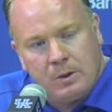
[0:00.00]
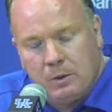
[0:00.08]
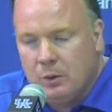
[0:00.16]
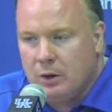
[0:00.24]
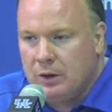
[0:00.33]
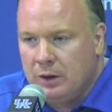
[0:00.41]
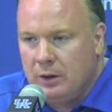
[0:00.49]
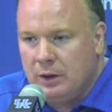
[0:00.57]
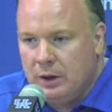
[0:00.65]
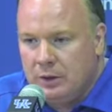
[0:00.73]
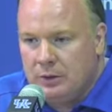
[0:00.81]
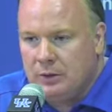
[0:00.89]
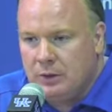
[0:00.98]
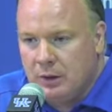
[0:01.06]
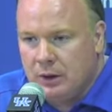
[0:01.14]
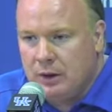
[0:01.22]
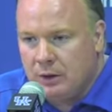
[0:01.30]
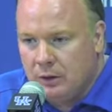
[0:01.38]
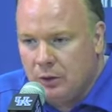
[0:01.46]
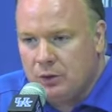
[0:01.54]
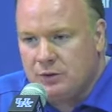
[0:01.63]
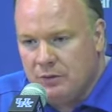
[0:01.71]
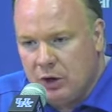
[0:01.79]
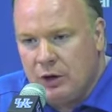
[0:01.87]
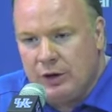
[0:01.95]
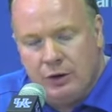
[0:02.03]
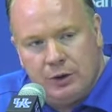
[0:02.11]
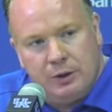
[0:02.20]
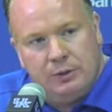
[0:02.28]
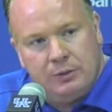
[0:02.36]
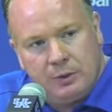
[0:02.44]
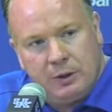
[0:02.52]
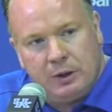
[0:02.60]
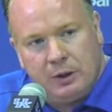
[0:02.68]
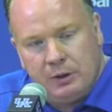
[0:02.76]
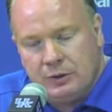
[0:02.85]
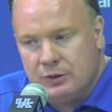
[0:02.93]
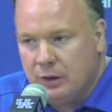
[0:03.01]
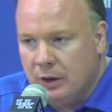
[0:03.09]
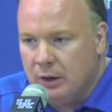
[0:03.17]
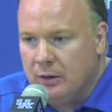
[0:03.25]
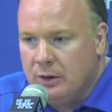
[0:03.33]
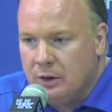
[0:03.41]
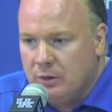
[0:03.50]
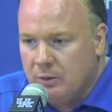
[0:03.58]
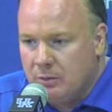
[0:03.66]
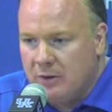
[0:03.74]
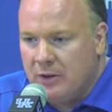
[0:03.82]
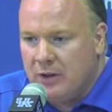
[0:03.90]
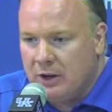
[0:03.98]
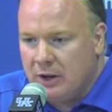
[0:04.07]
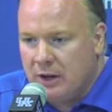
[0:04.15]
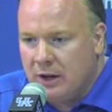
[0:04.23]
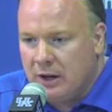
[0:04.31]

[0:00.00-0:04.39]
Well, he looks very good, and he's from everything